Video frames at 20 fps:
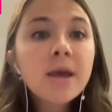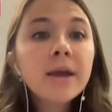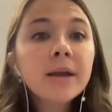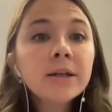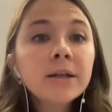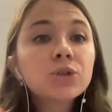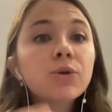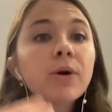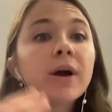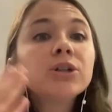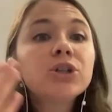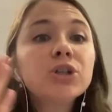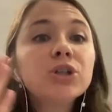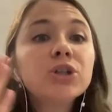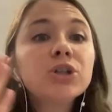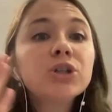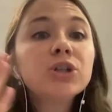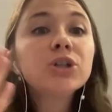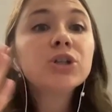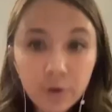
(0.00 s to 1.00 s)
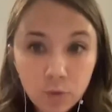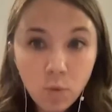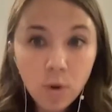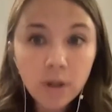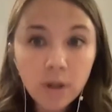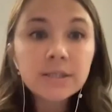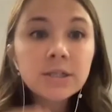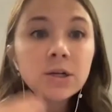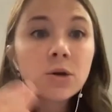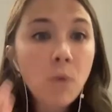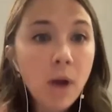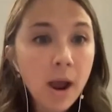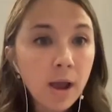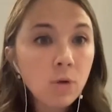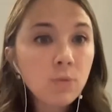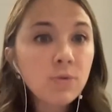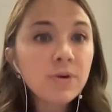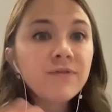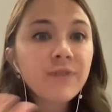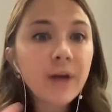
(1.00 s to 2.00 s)
And so I just every once in a
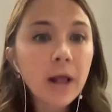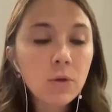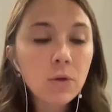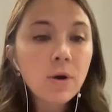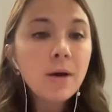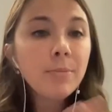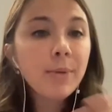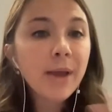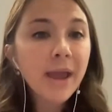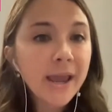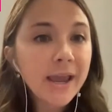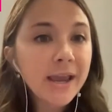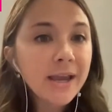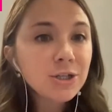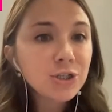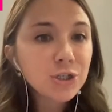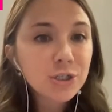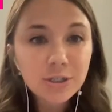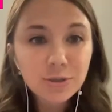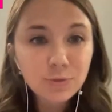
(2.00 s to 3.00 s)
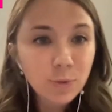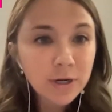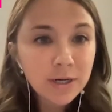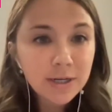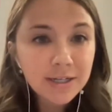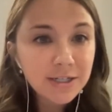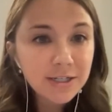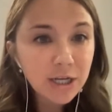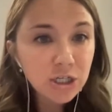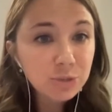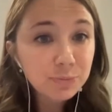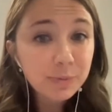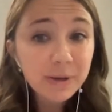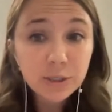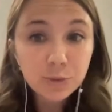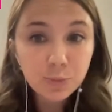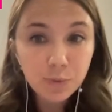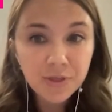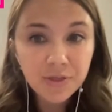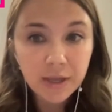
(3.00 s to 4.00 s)
while would follow up, hey, just wanted to touch
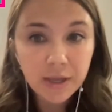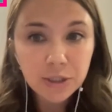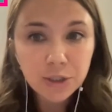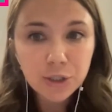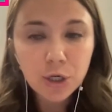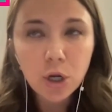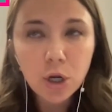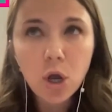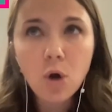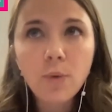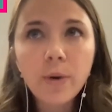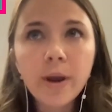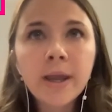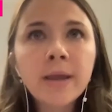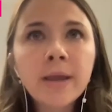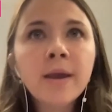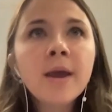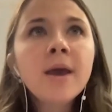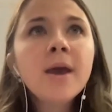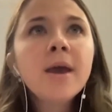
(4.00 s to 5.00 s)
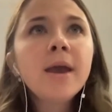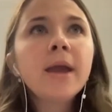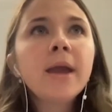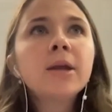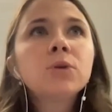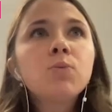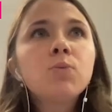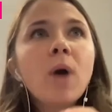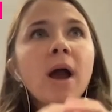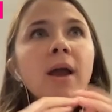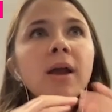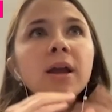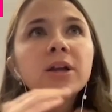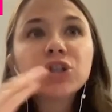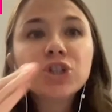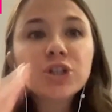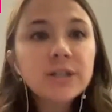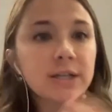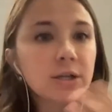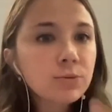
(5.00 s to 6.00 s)
base where things are going, and why
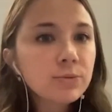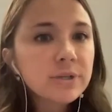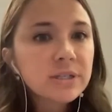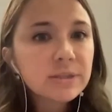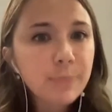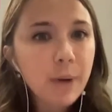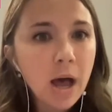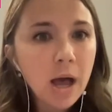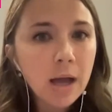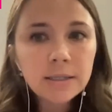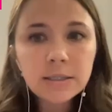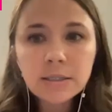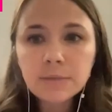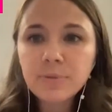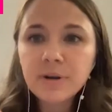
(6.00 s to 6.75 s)
she didn't respond.